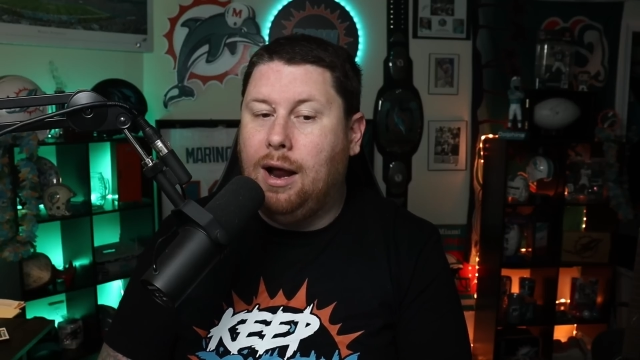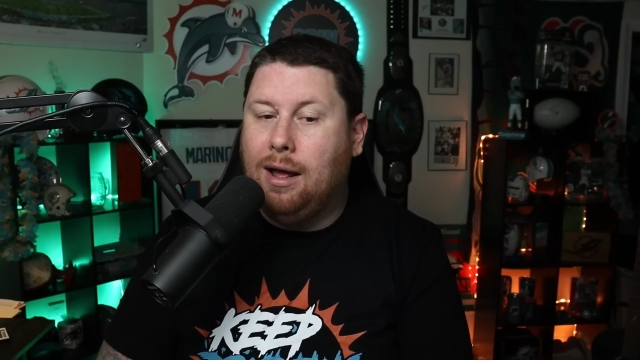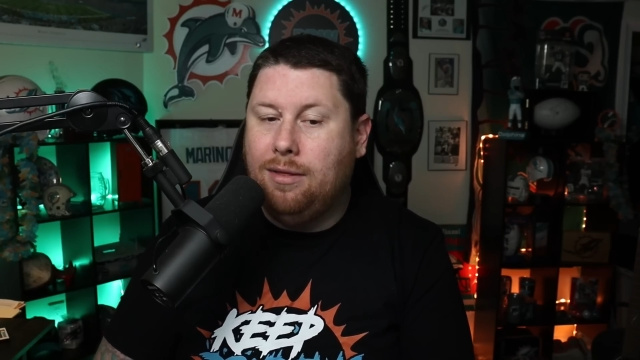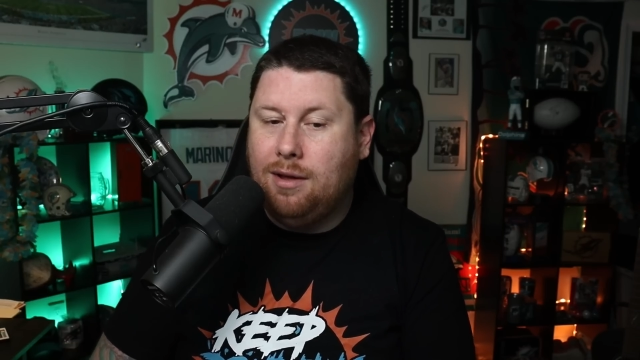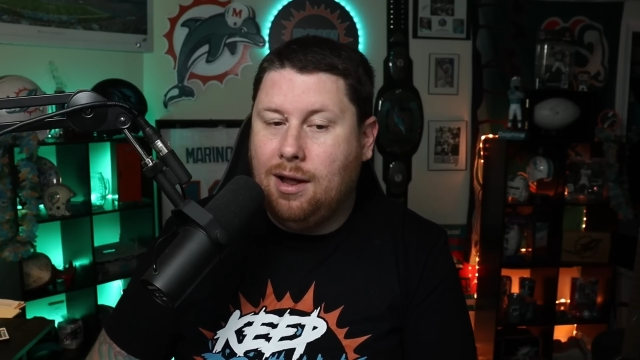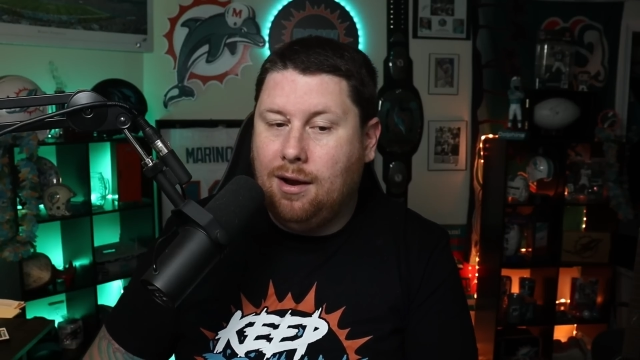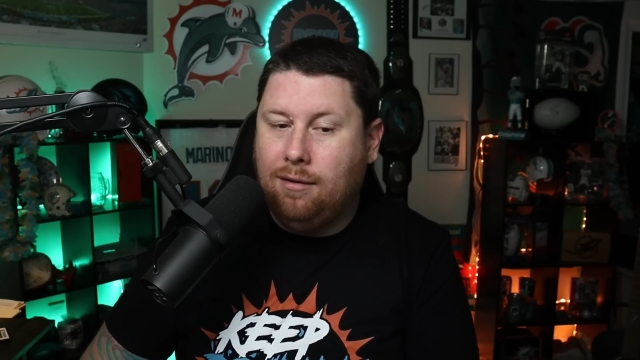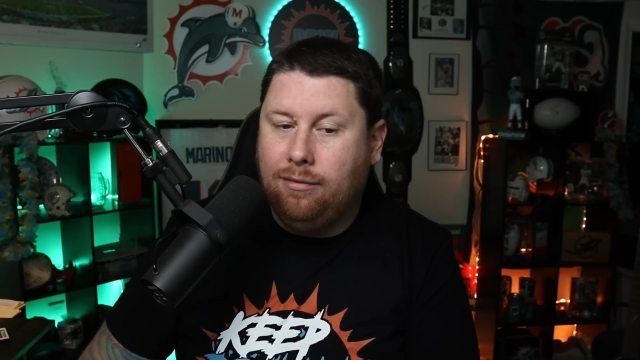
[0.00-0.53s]
the
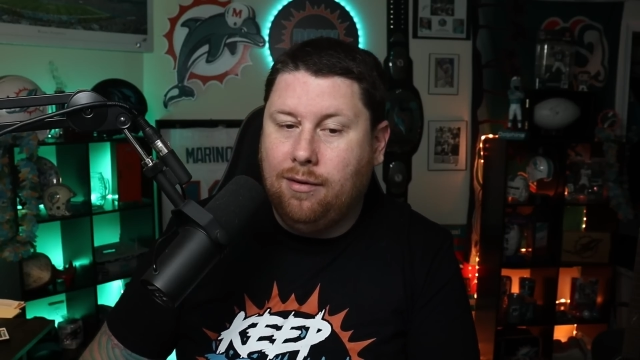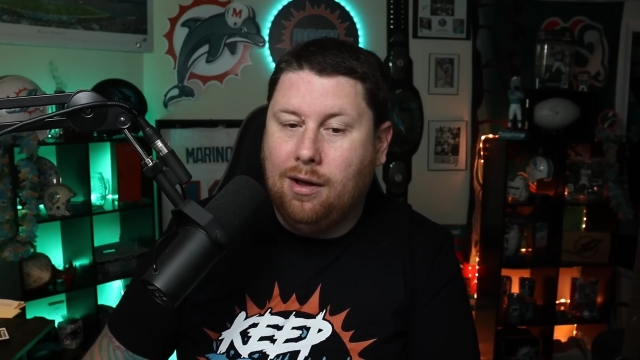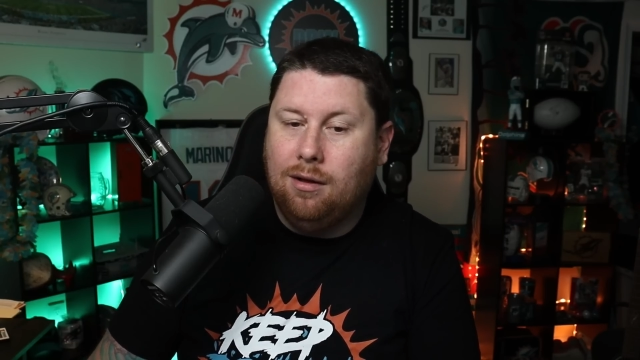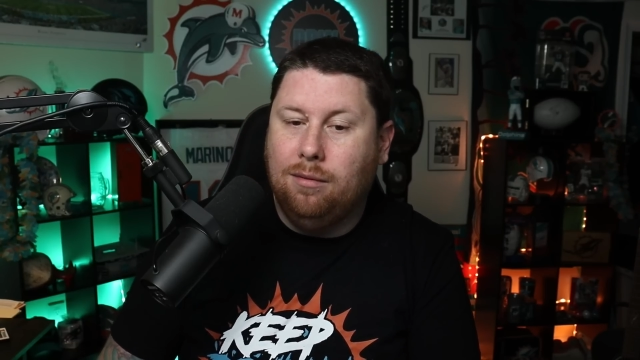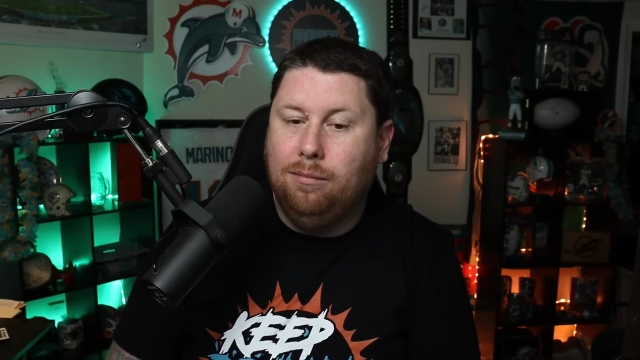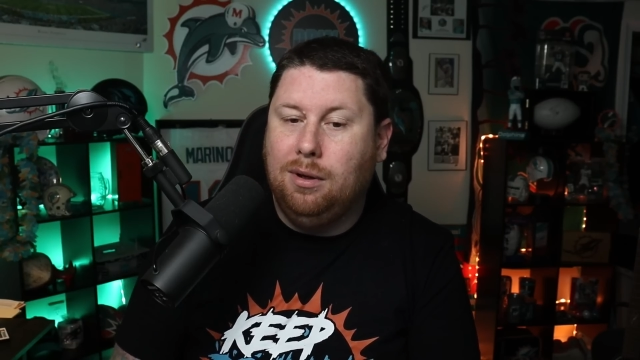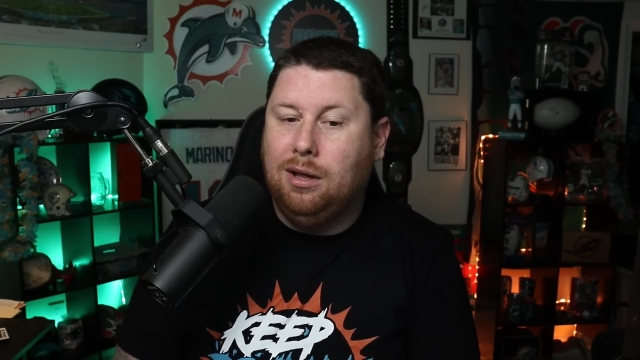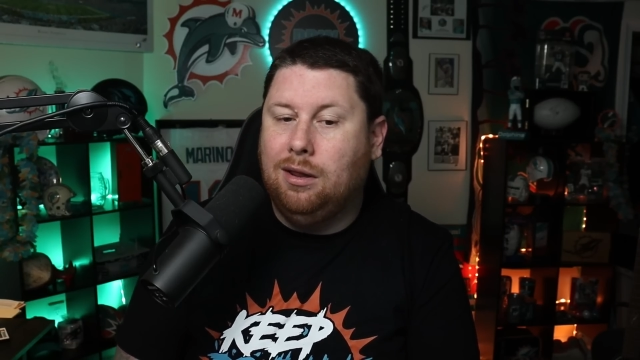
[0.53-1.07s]
NFL
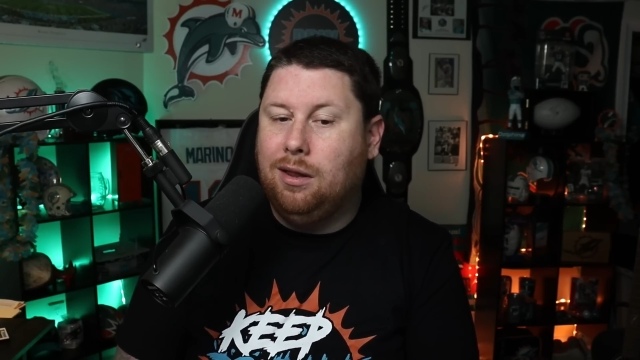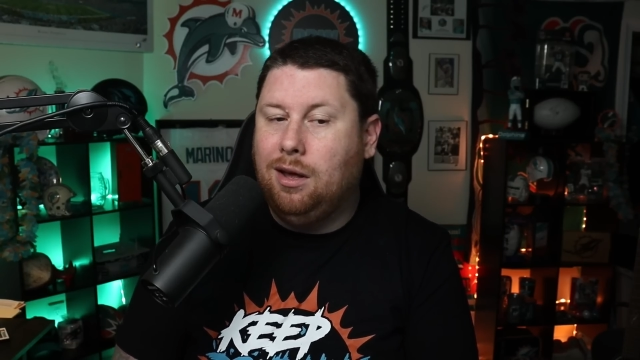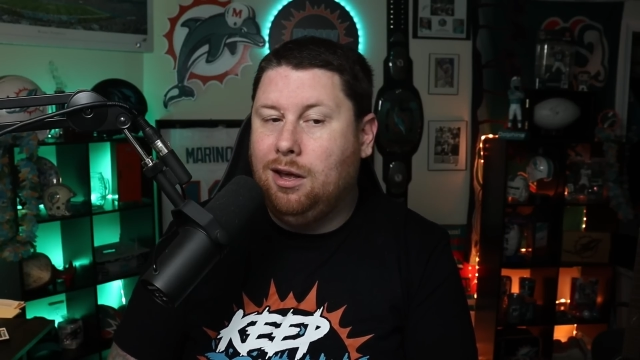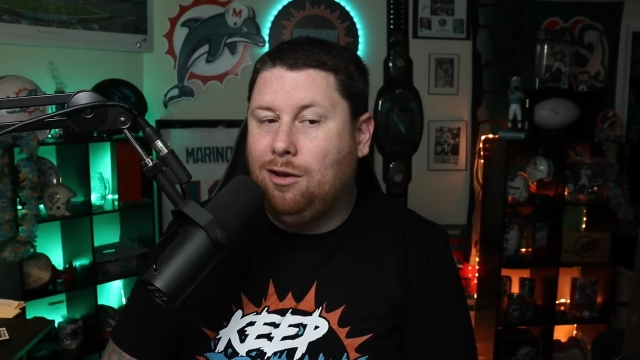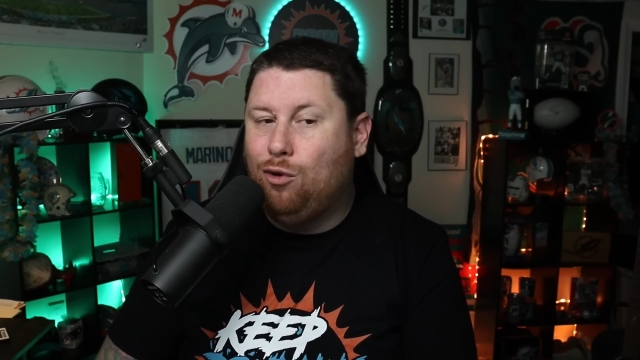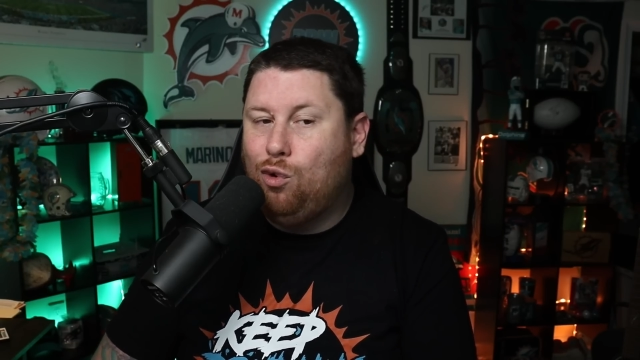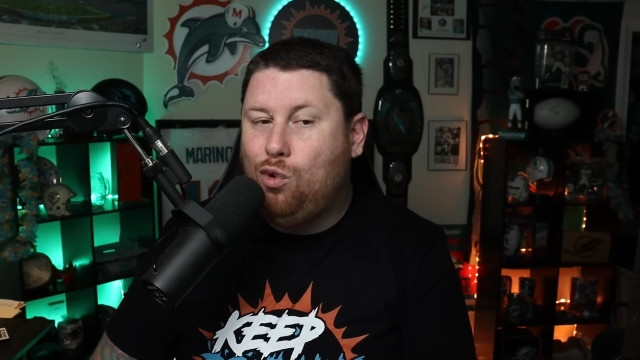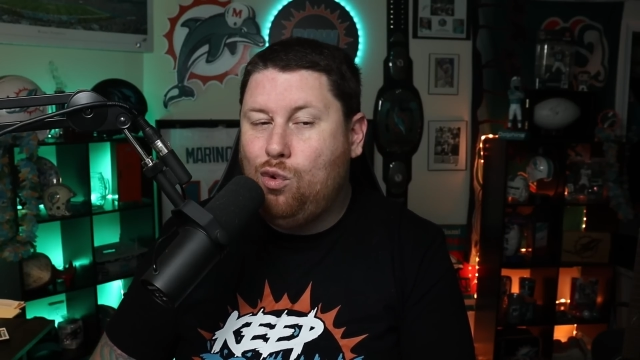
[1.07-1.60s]
and being like,
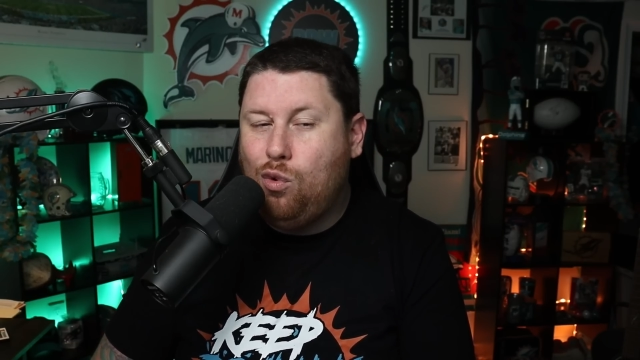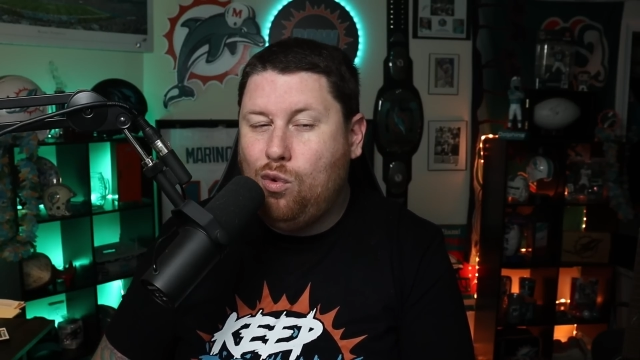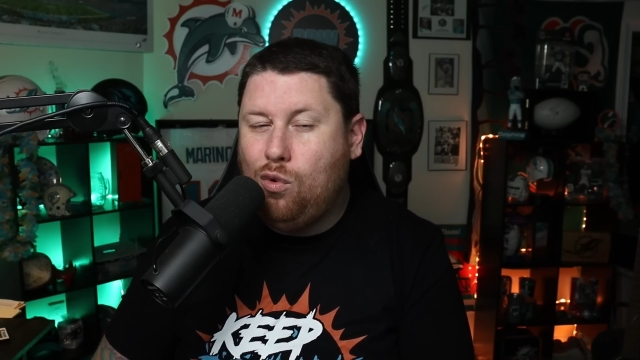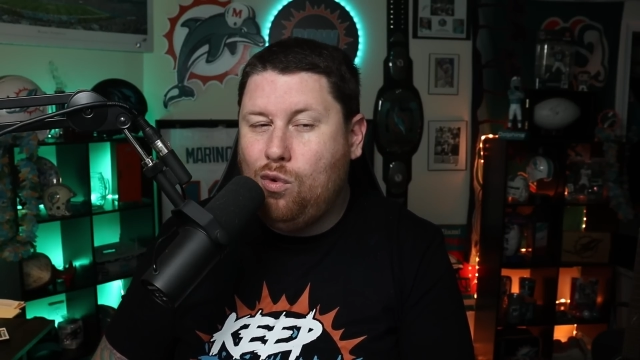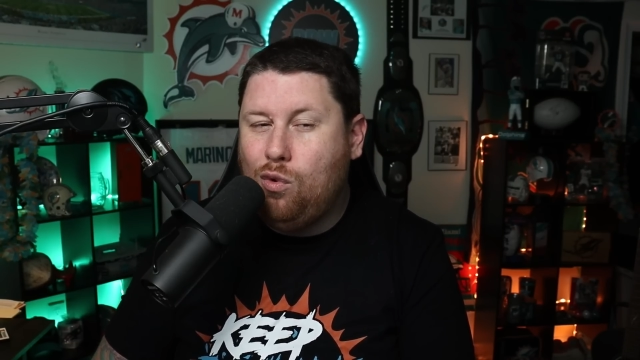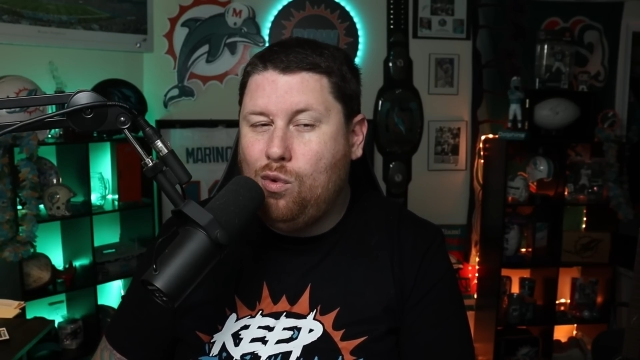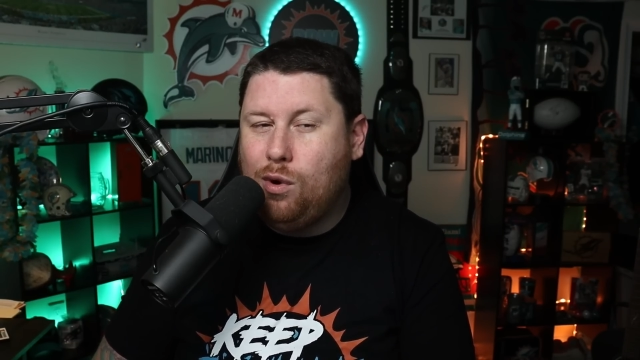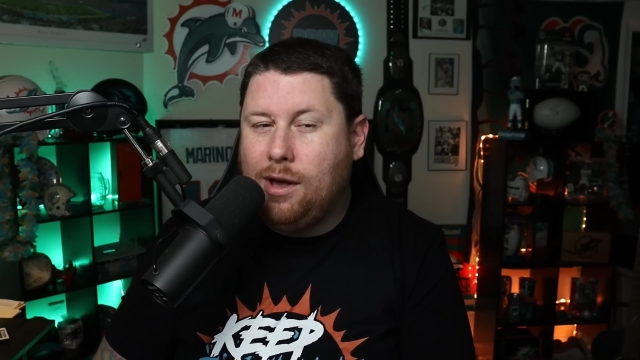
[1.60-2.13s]

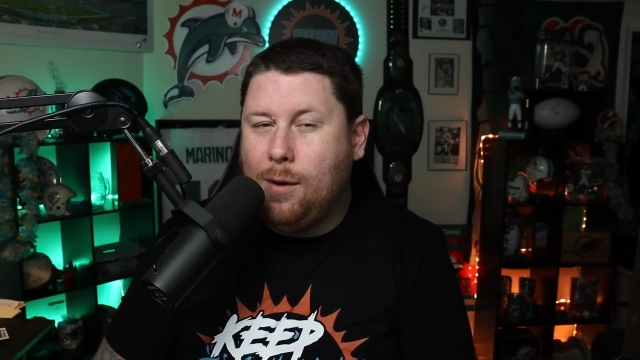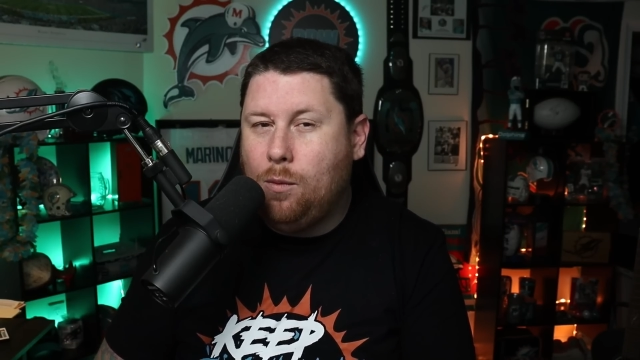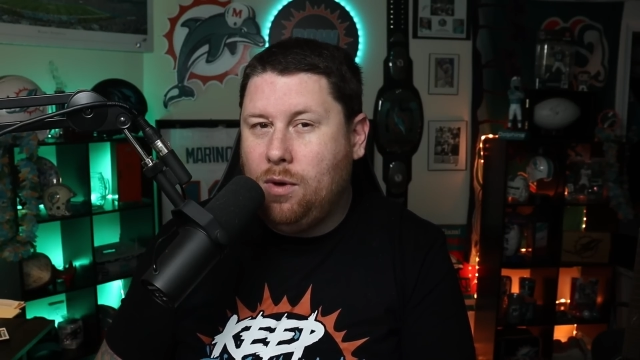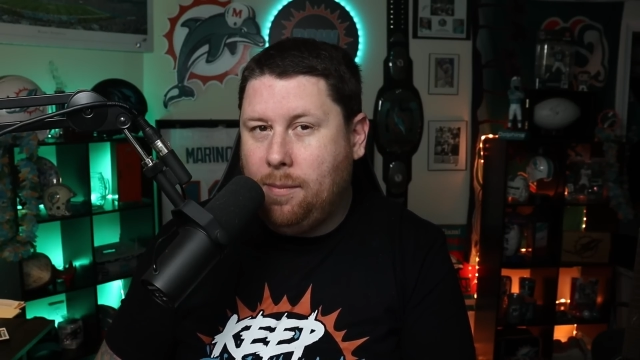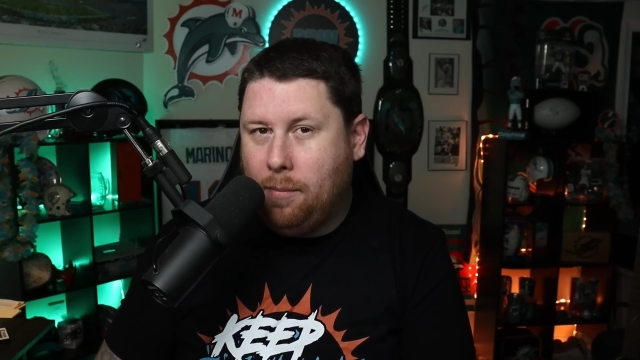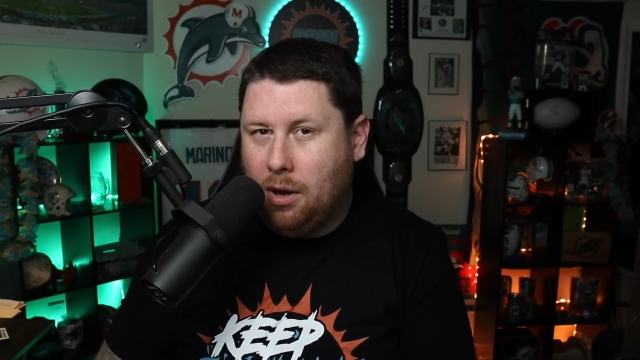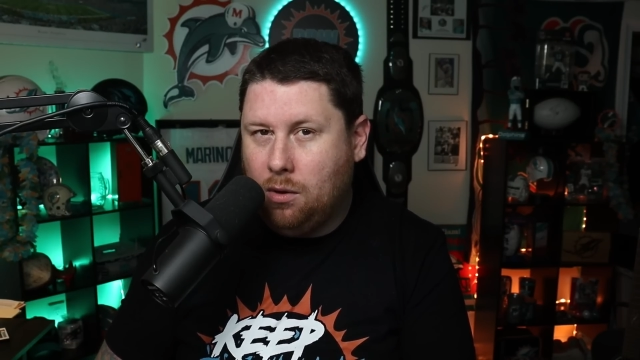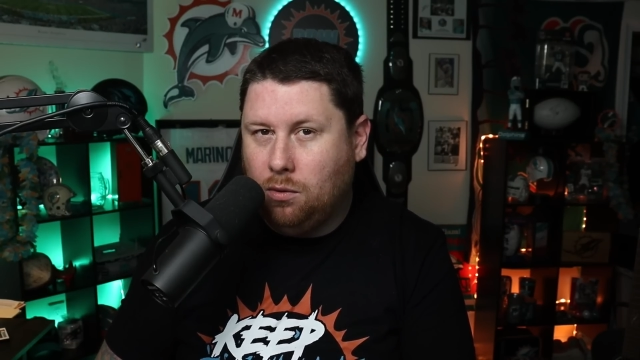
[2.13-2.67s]
who can we
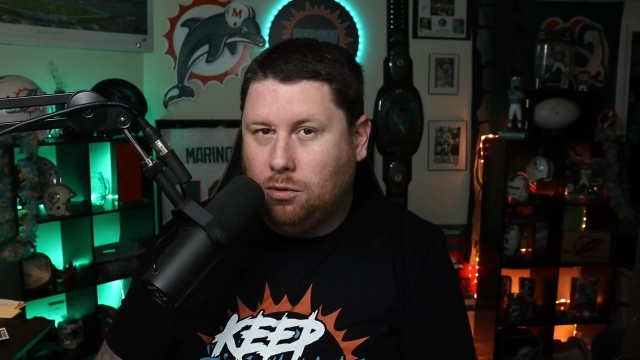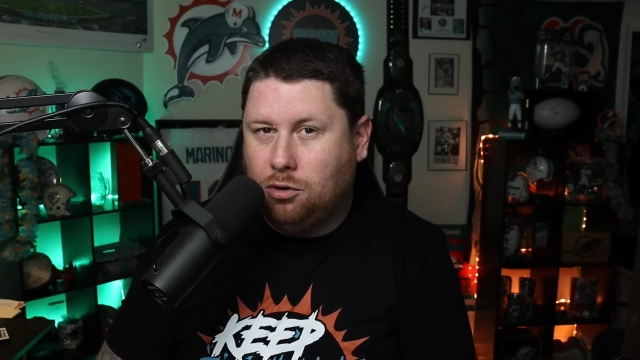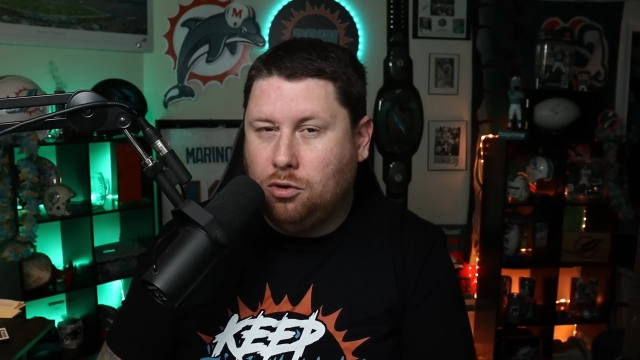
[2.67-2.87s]
poach?